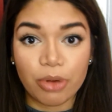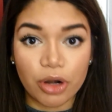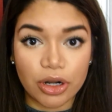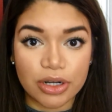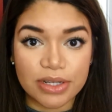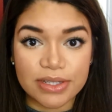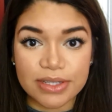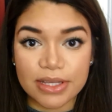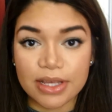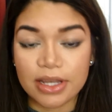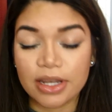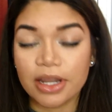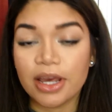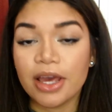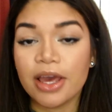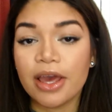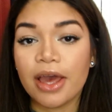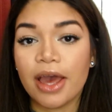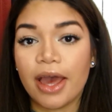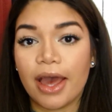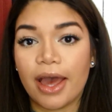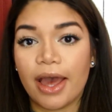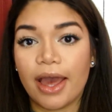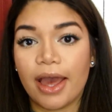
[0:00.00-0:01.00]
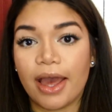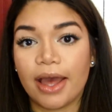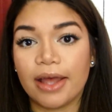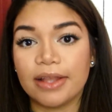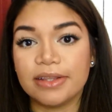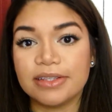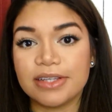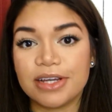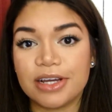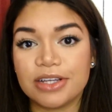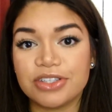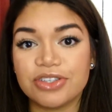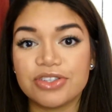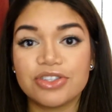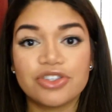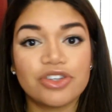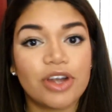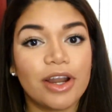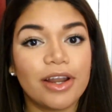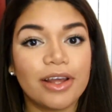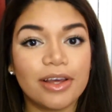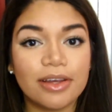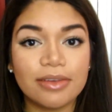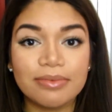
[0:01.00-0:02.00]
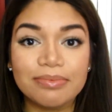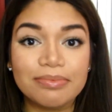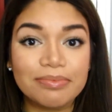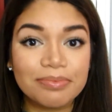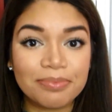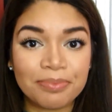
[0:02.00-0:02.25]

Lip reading: person, and just try to